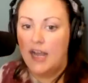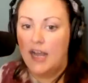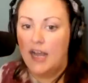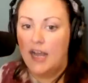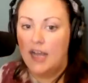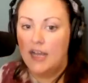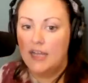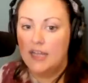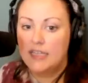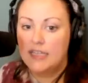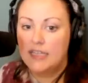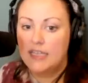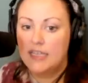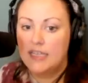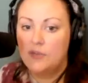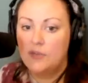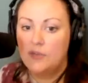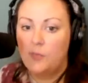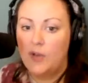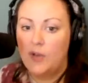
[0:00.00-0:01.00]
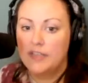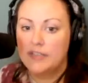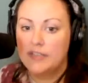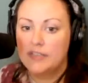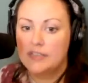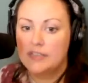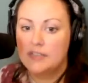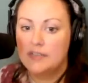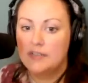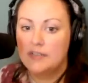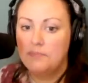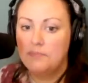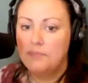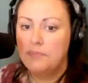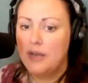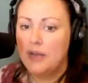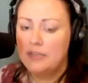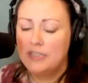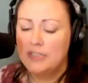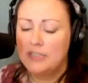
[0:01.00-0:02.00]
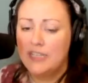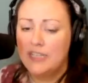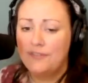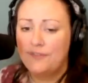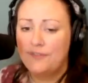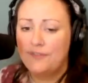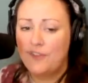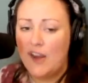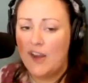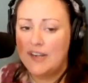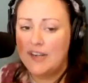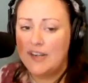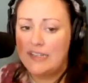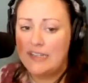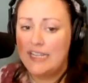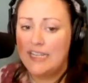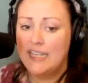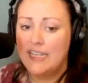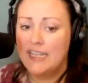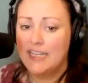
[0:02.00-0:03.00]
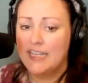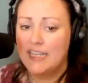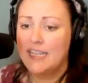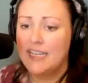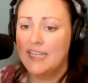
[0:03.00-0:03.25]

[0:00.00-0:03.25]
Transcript: Uh, he was bubbly, friendly.